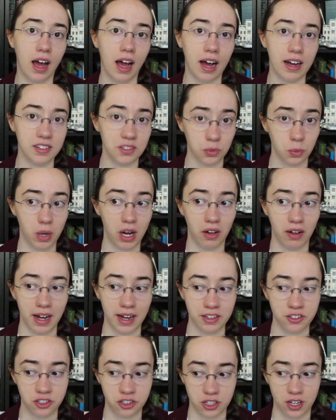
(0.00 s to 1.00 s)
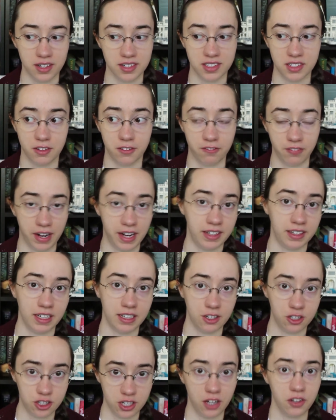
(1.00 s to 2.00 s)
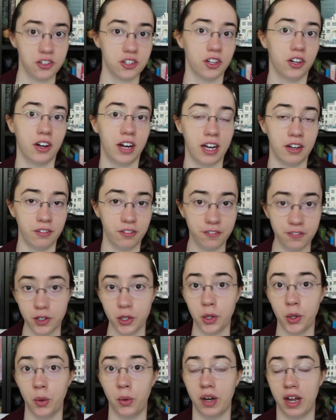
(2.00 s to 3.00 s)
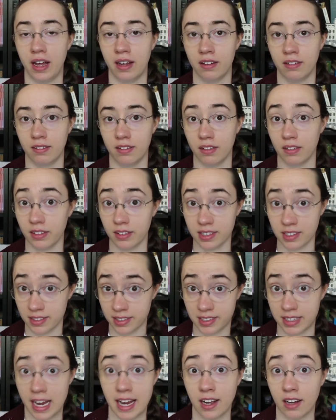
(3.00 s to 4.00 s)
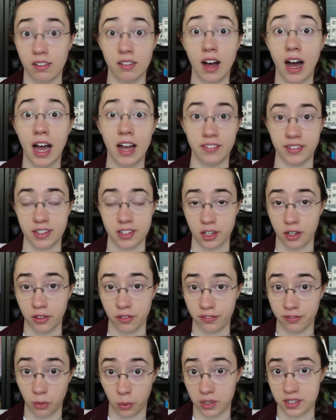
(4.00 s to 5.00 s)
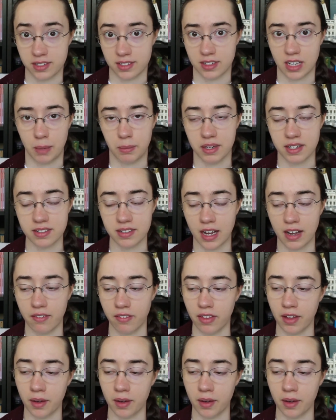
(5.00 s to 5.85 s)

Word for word: as well as just finding shelter and food and staying alive until forces come to save